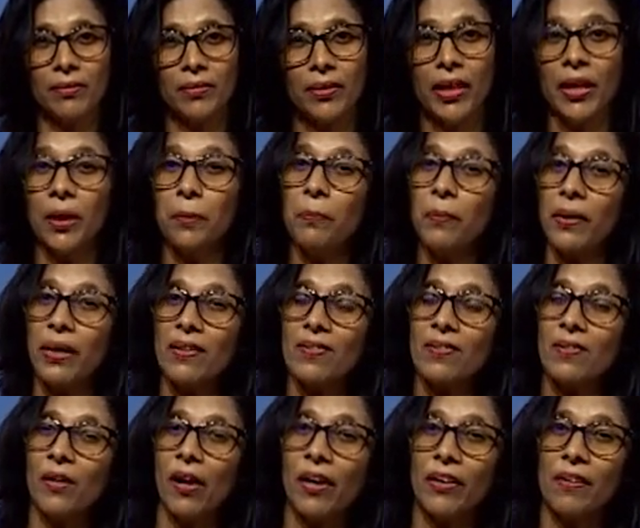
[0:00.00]
It brings
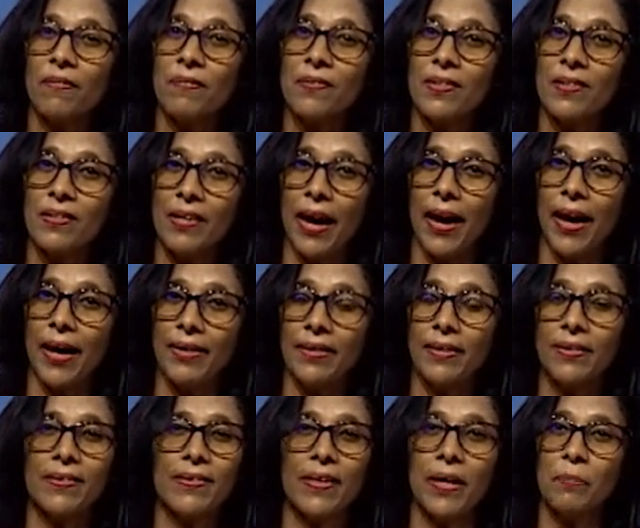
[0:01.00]
a lot of
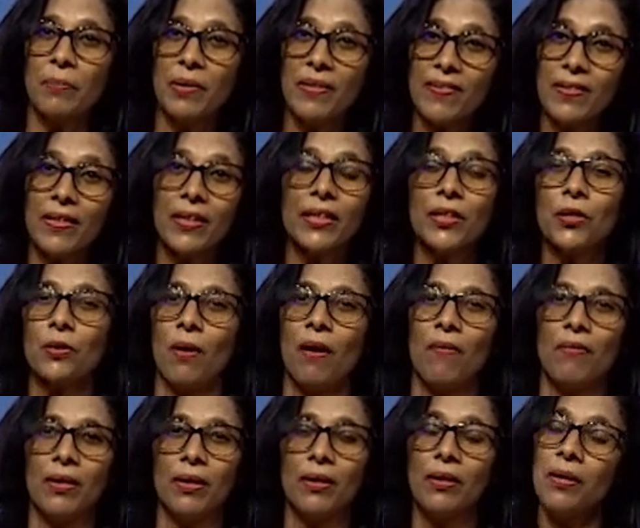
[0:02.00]
sadness and misery to
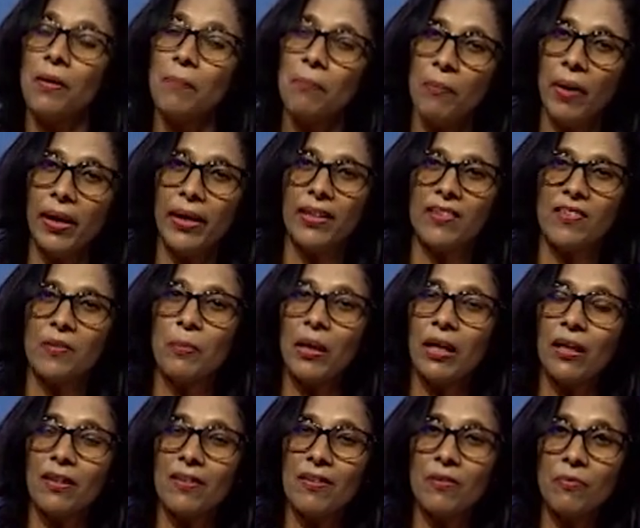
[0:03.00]
our minds,
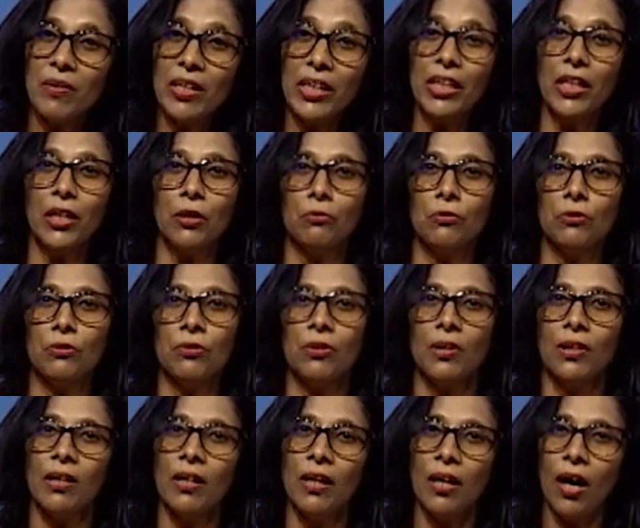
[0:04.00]
because we know
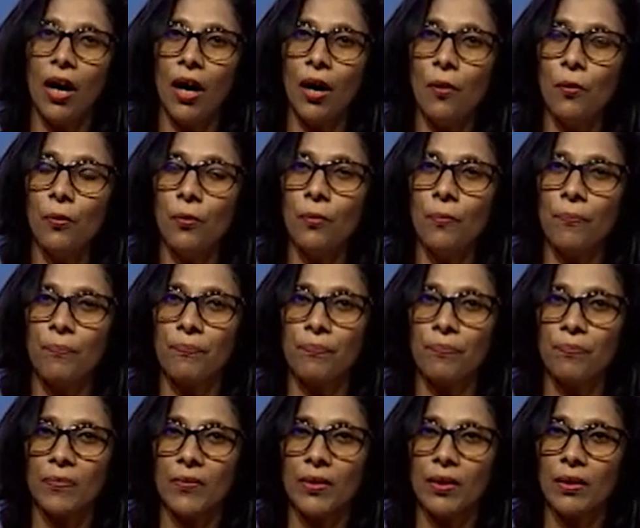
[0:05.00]
how
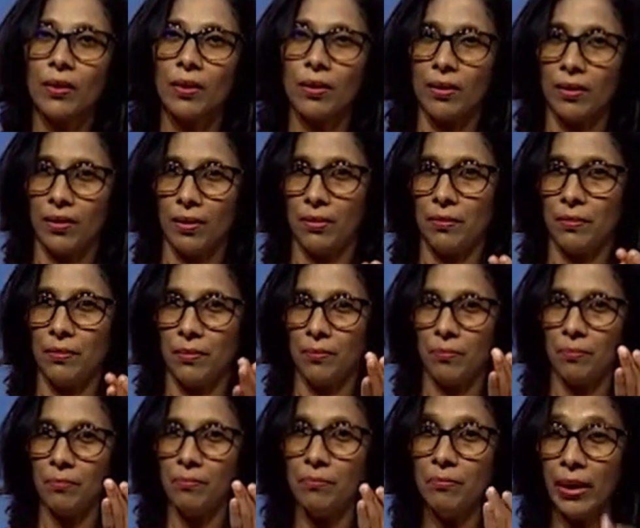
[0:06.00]

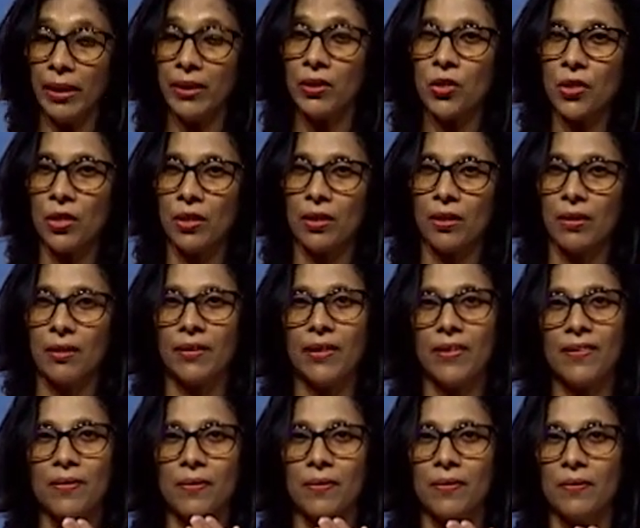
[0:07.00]
much this
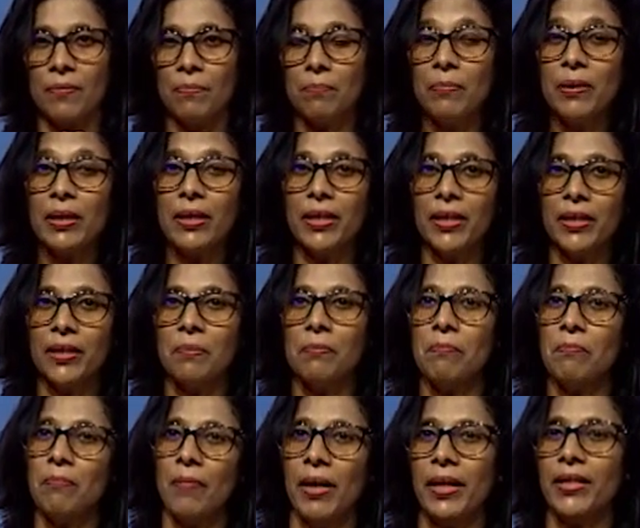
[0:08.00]
bird
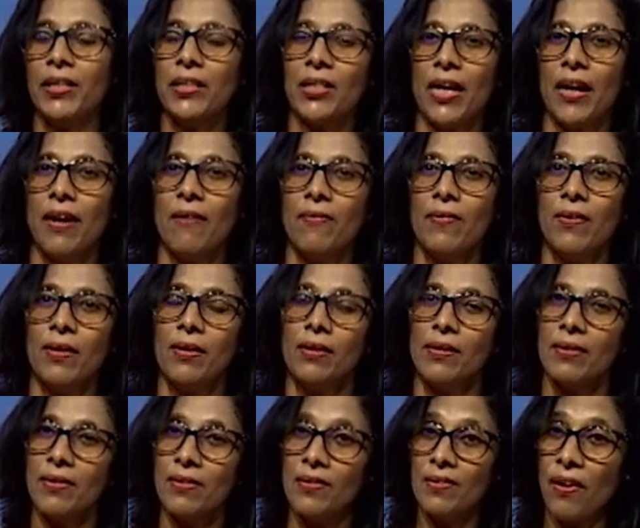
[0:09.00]
might have
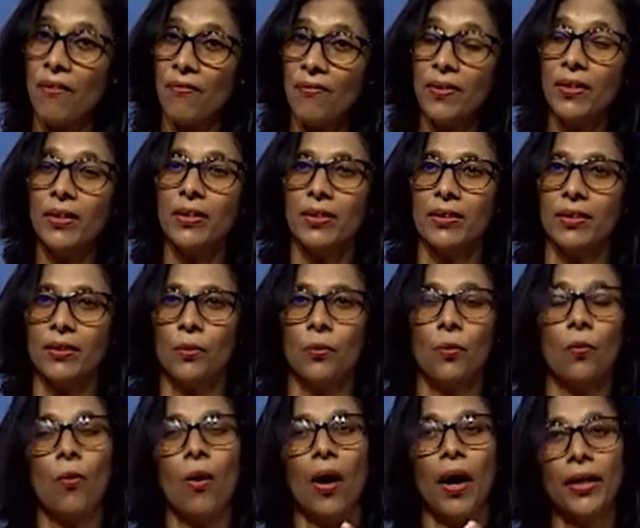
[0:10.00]
suffered
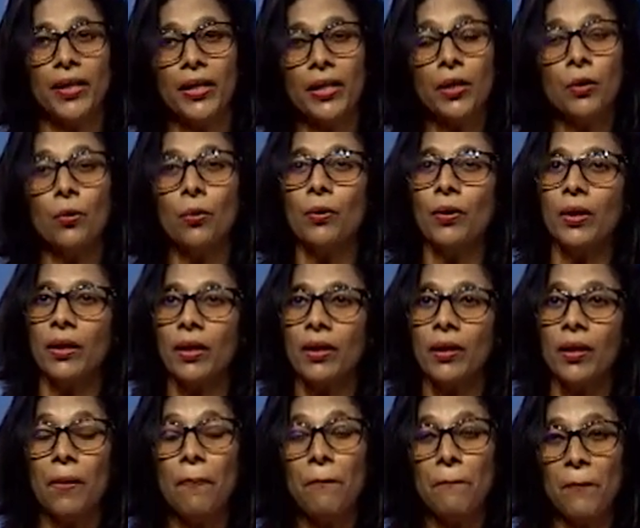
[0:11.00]
or undergone
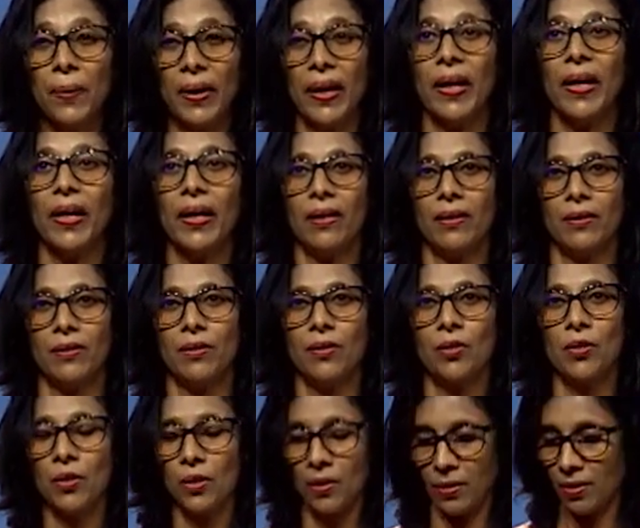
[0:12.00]
pain,
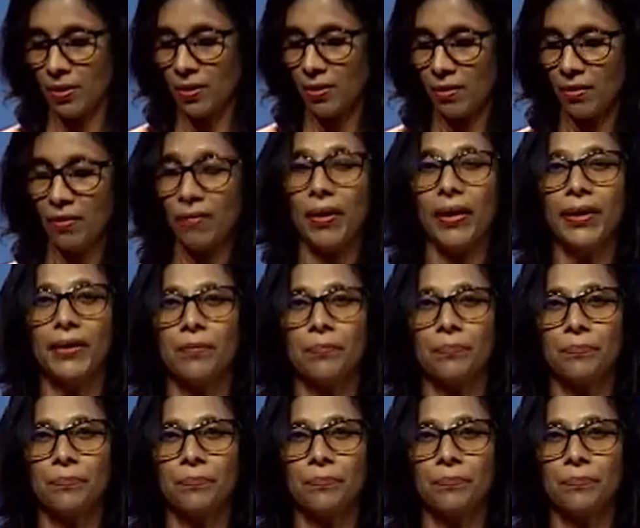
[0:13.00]
right?